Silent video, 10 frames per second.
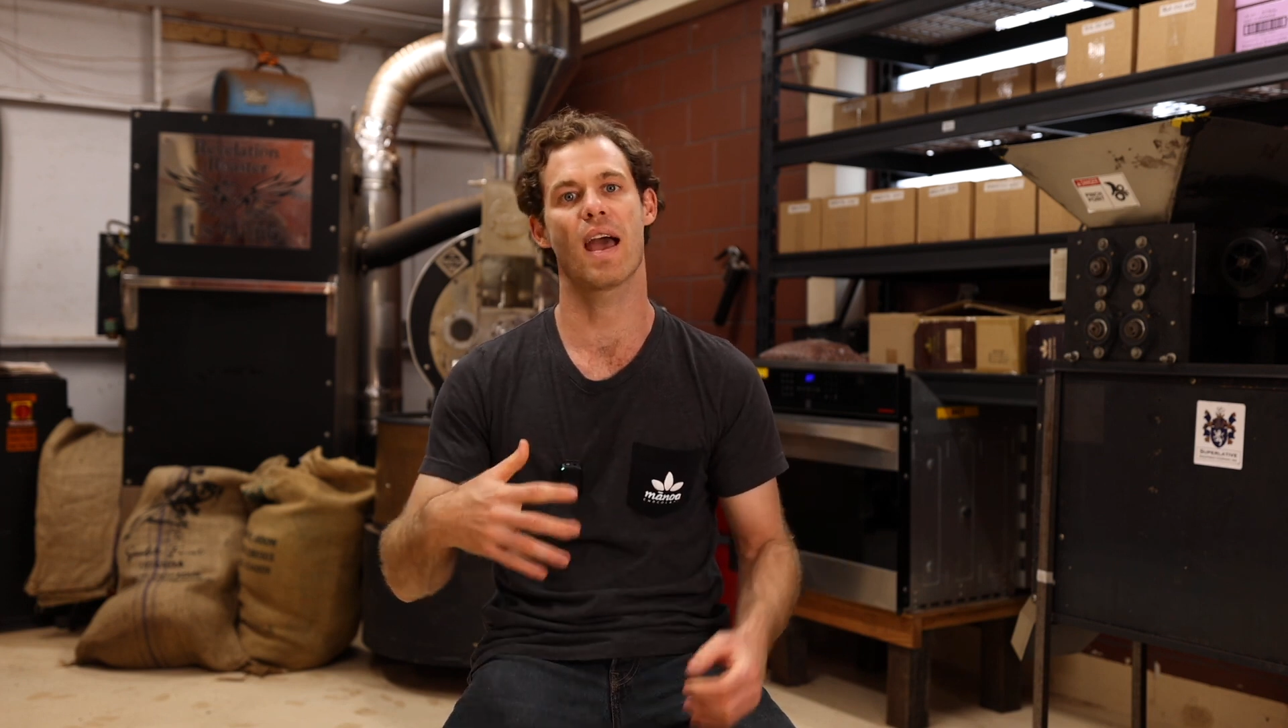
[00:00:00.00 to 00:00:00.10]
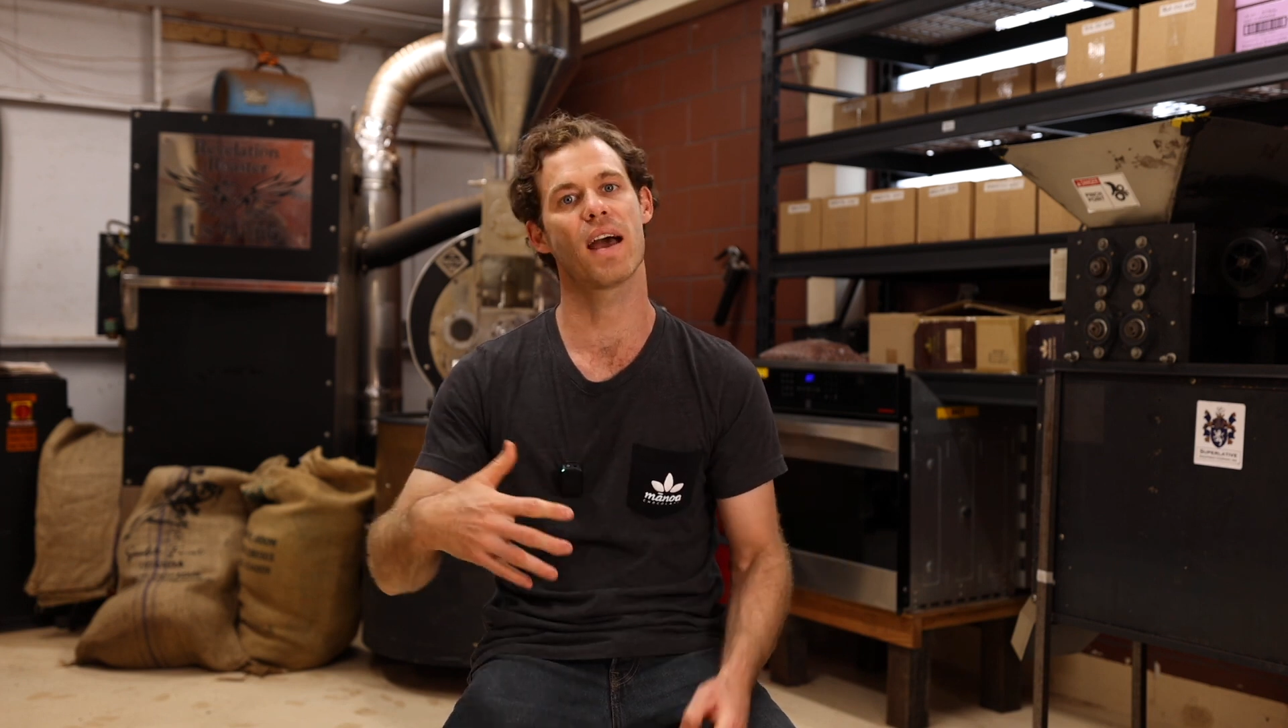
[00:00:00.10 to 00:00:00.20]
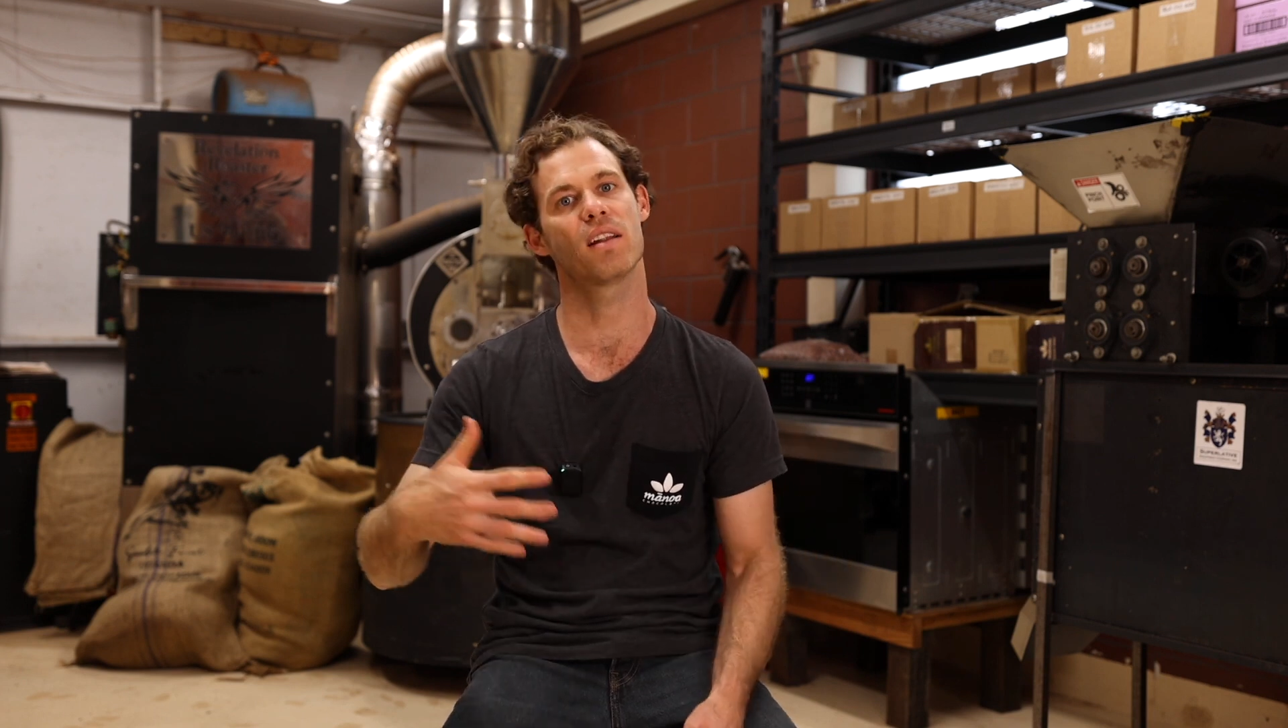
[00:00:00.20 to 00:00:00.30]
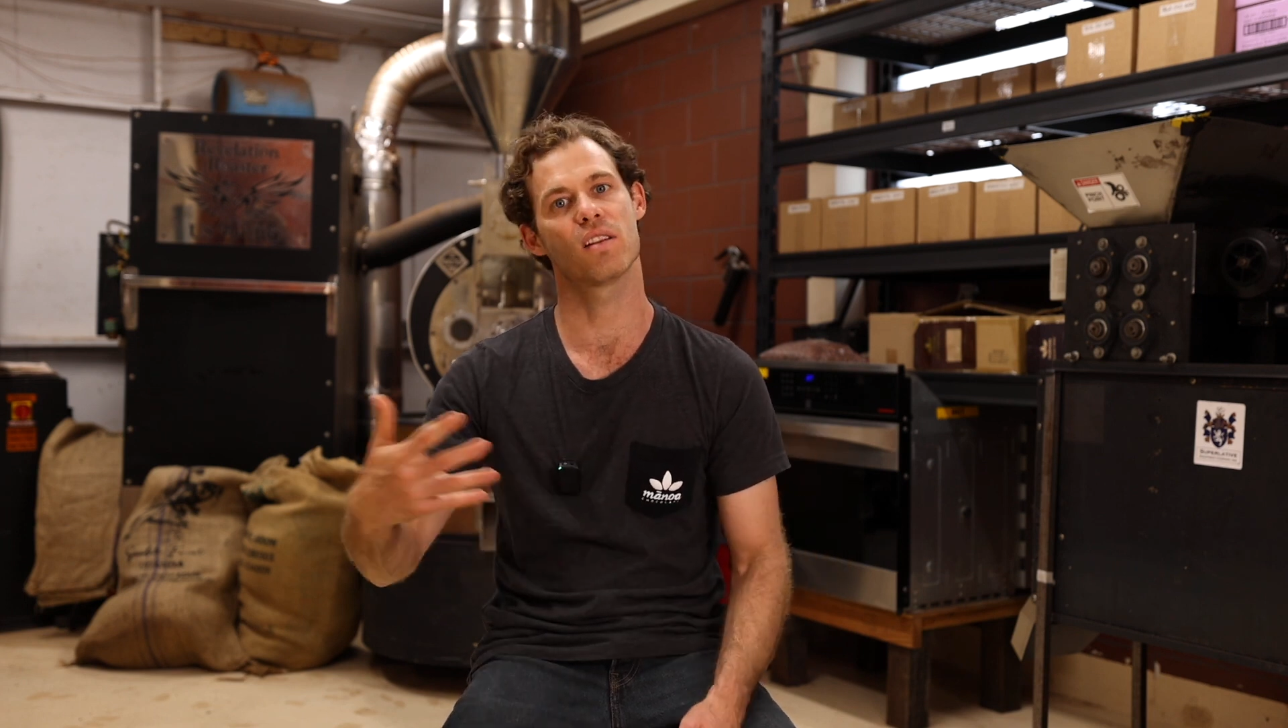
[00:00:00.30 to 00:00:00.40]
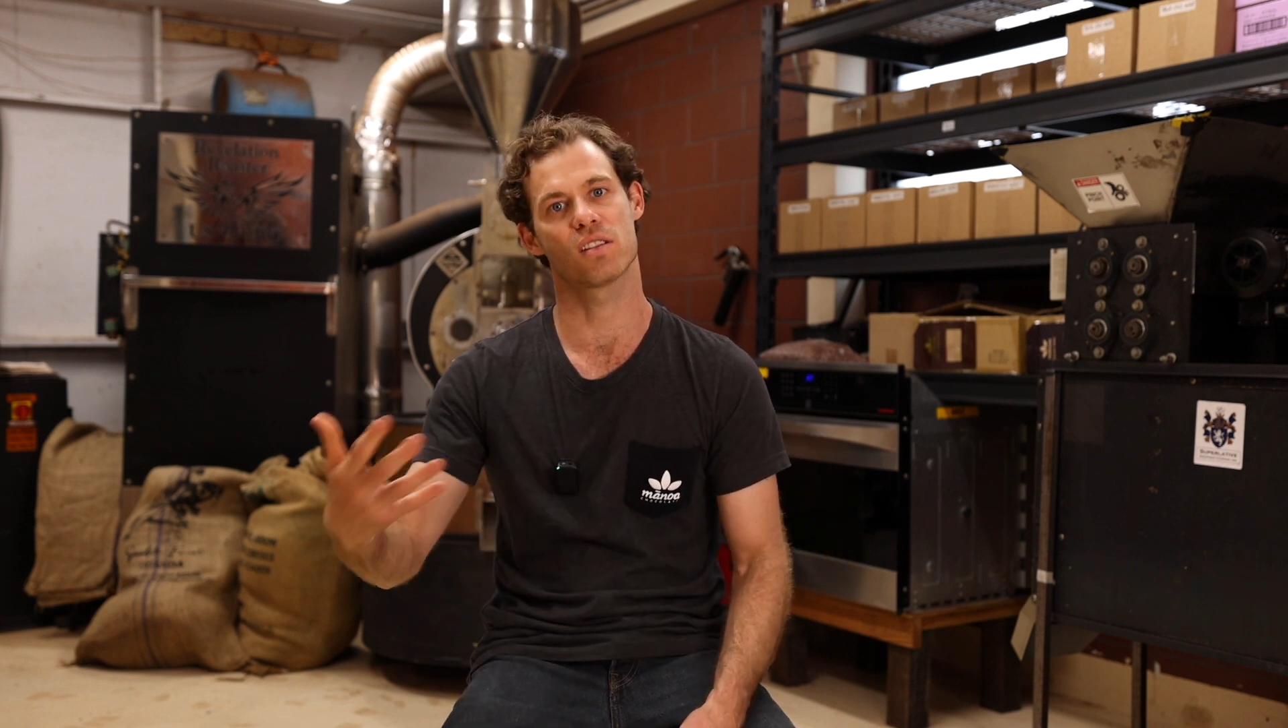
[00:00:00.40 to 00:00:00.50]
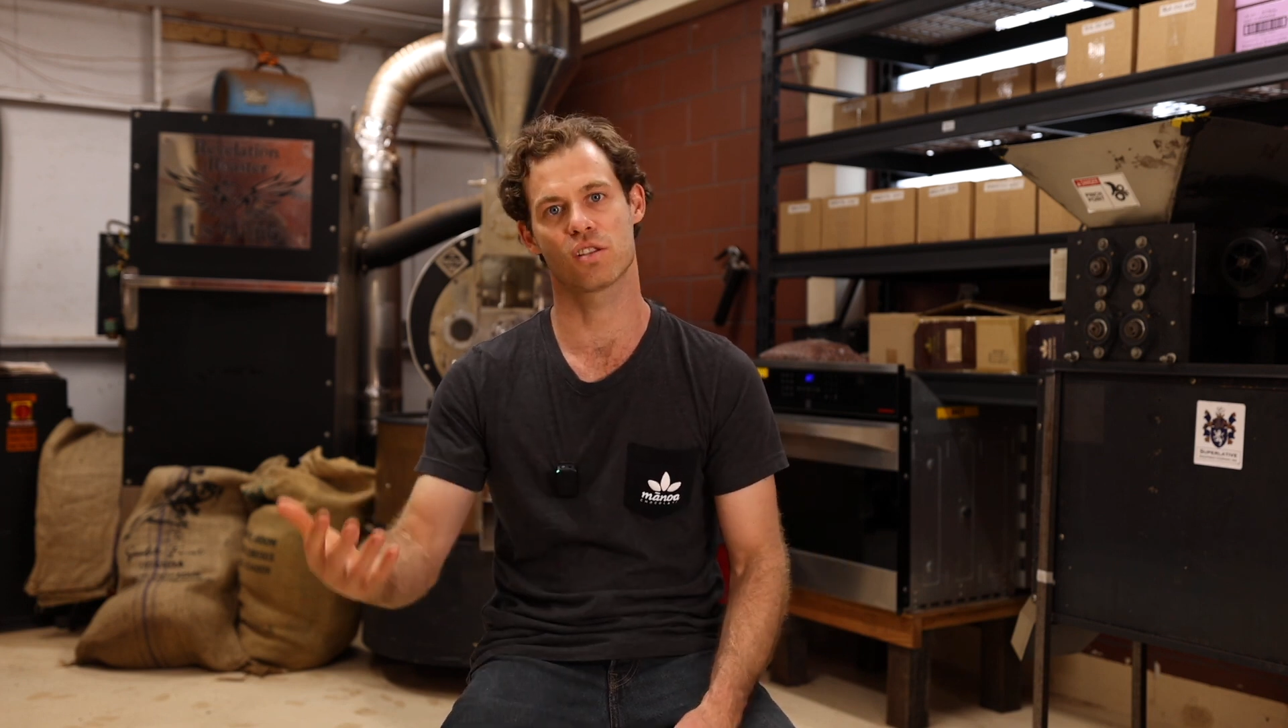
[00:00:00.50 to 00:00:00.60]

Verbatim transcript: and the